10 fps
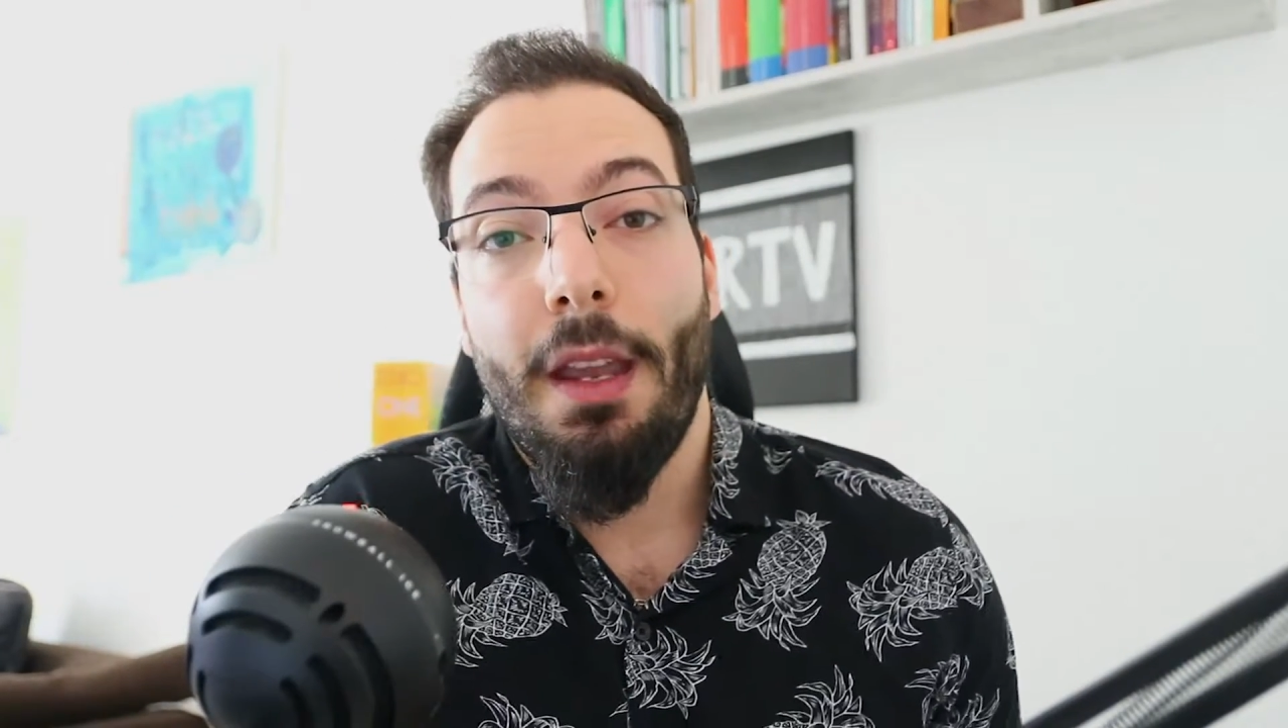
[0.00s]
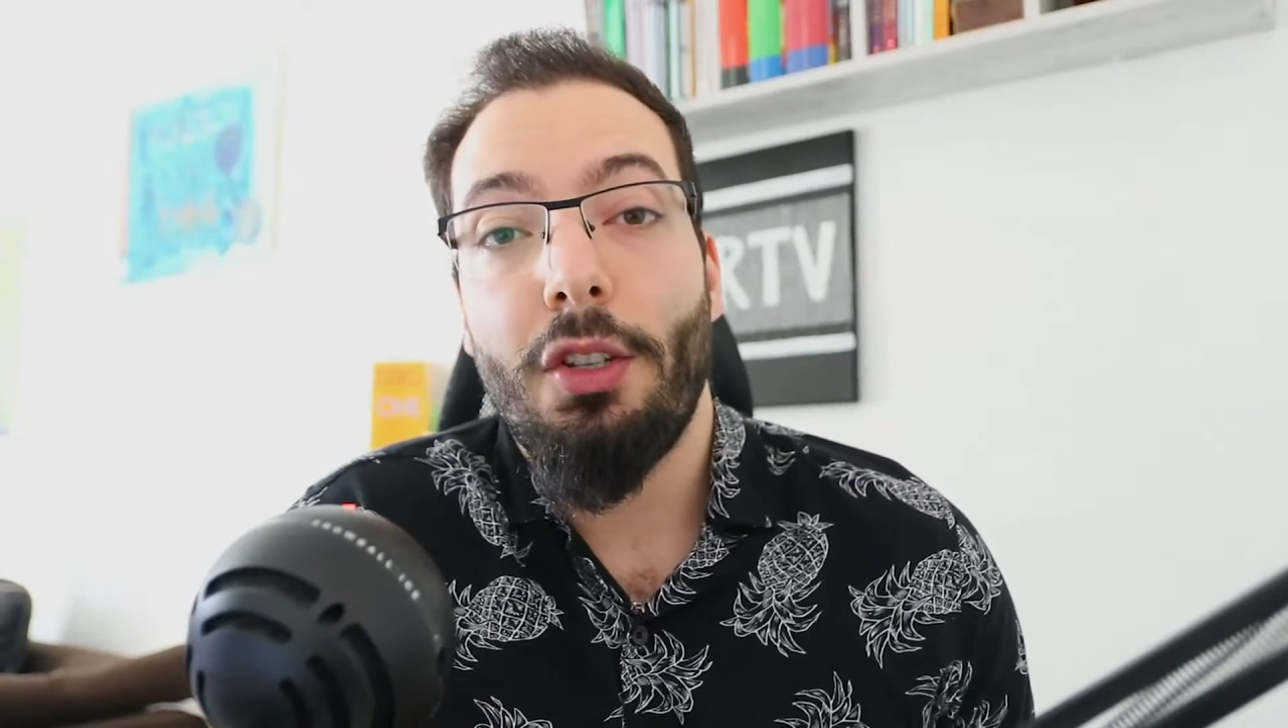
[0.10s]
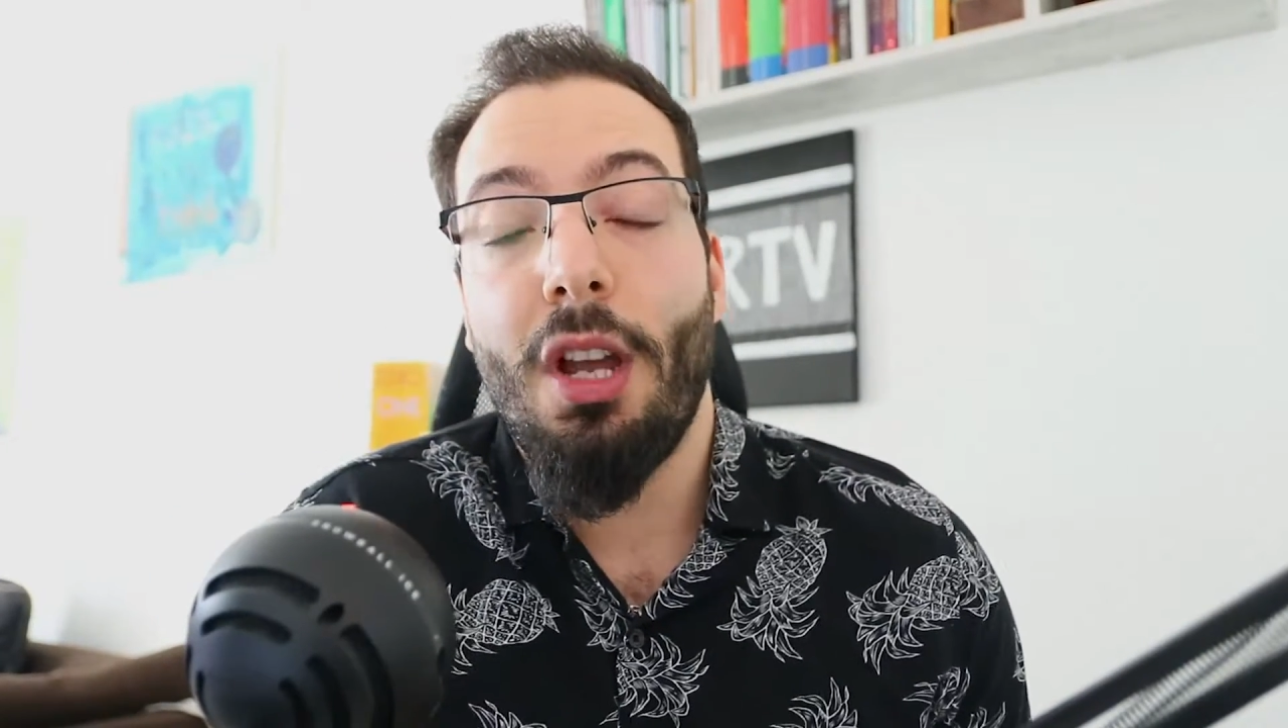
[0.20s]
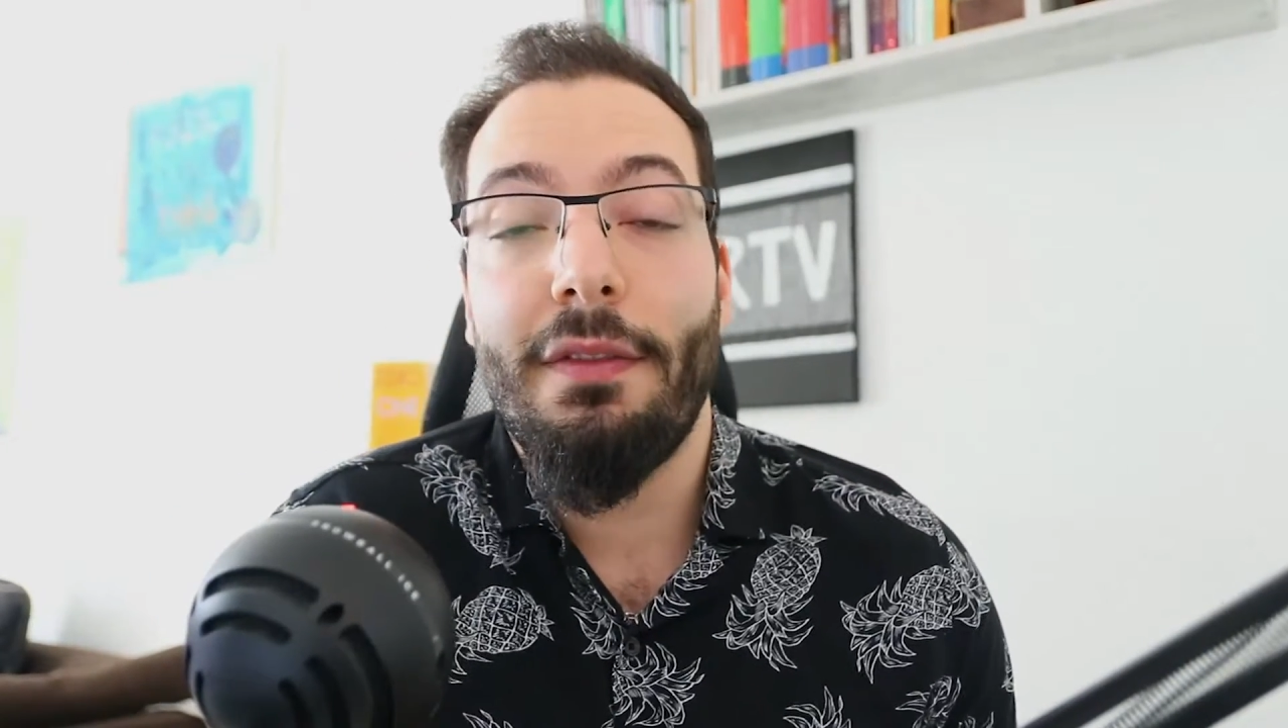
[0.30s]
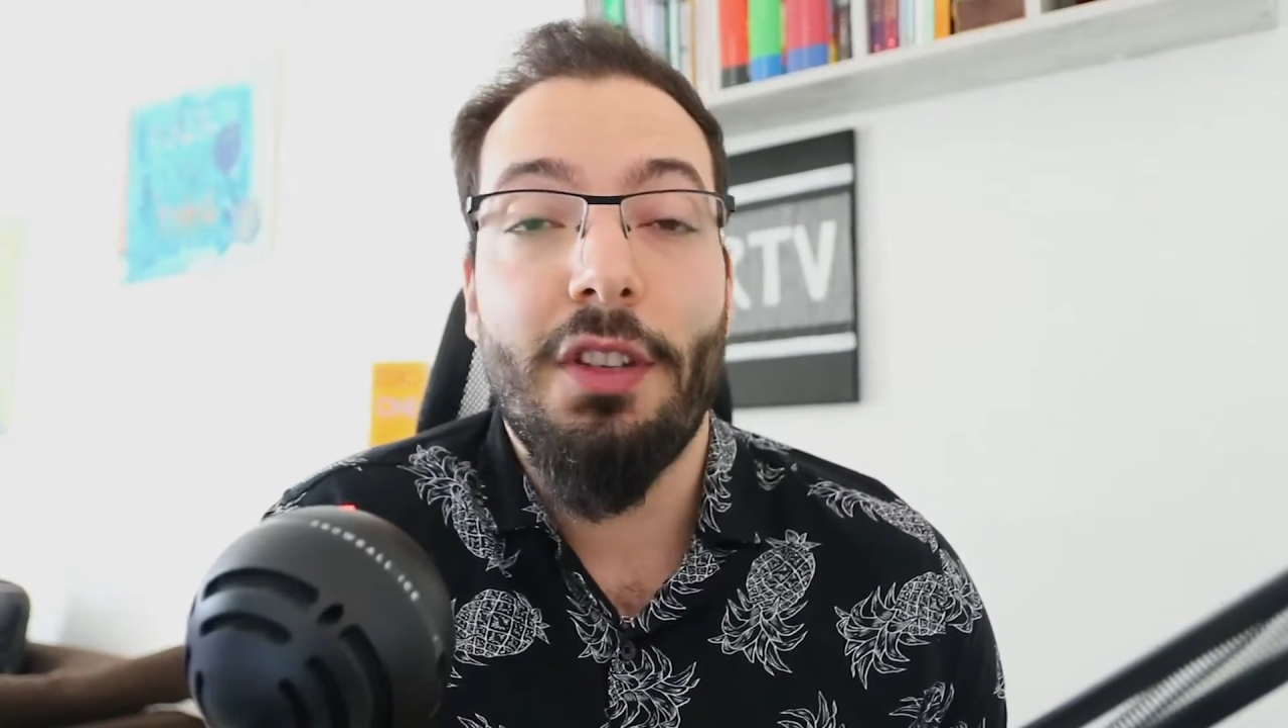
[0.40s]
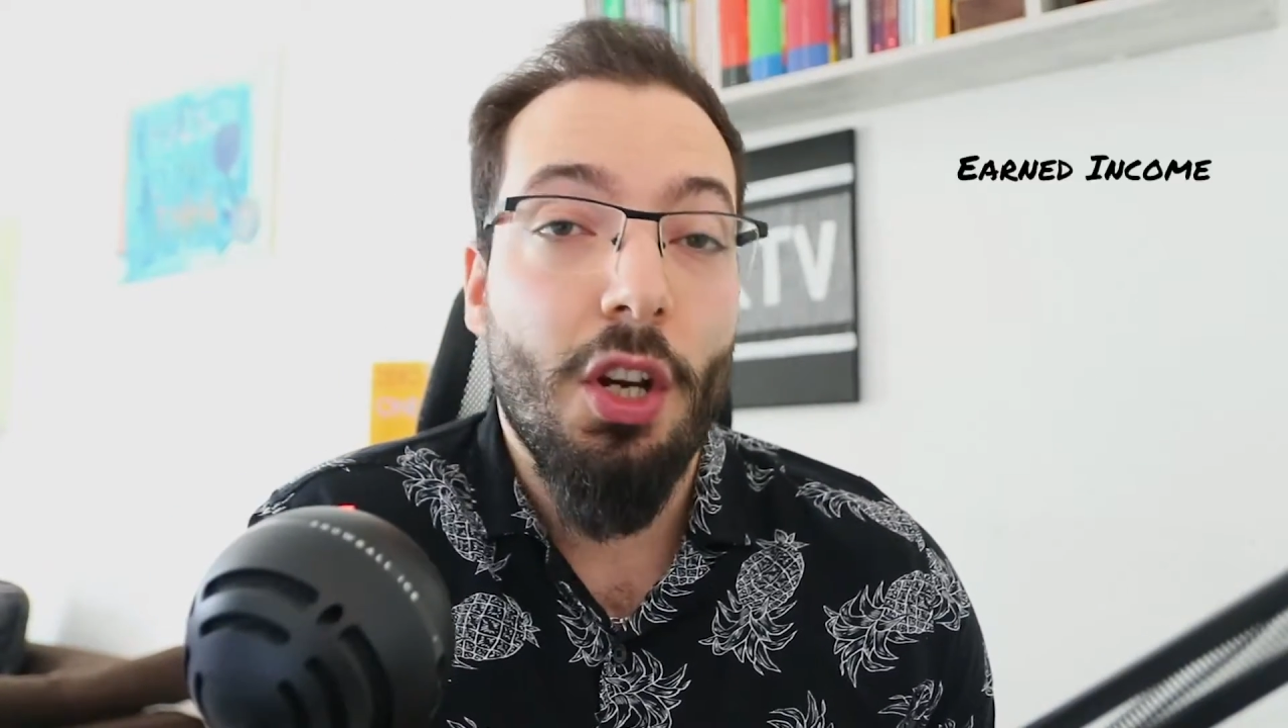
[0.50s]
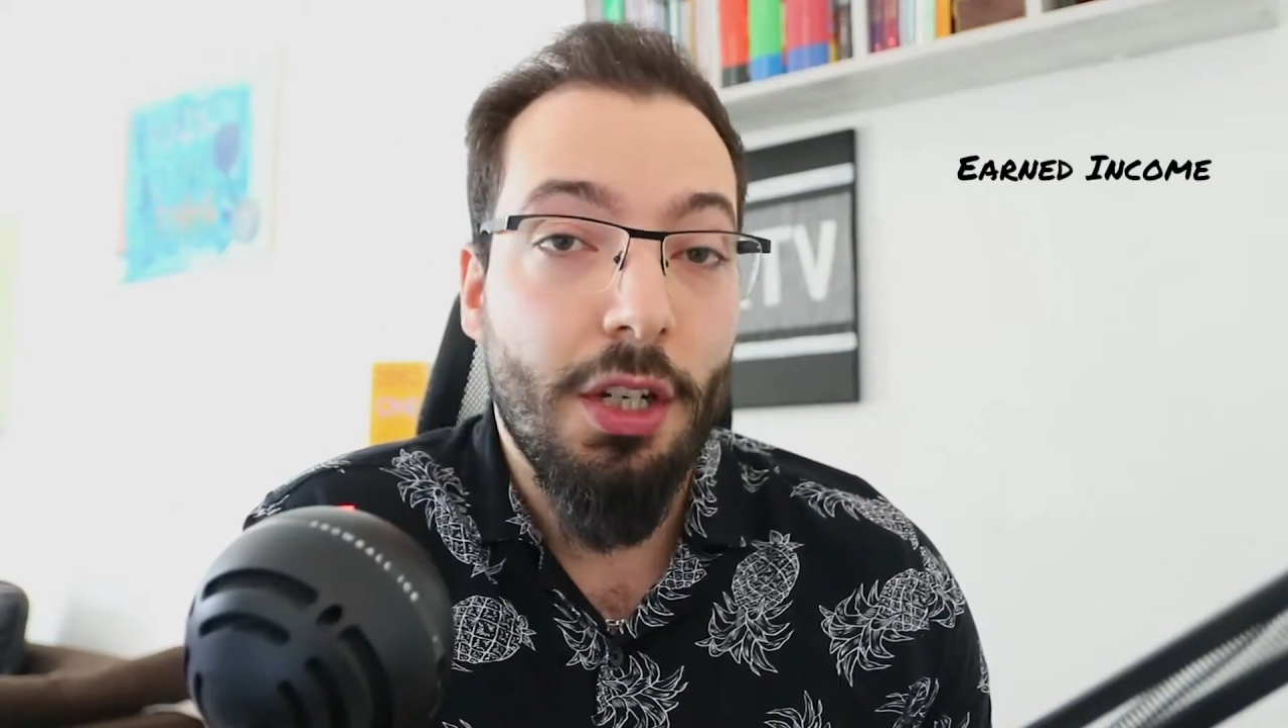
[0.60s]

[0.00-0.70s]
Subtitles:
you have the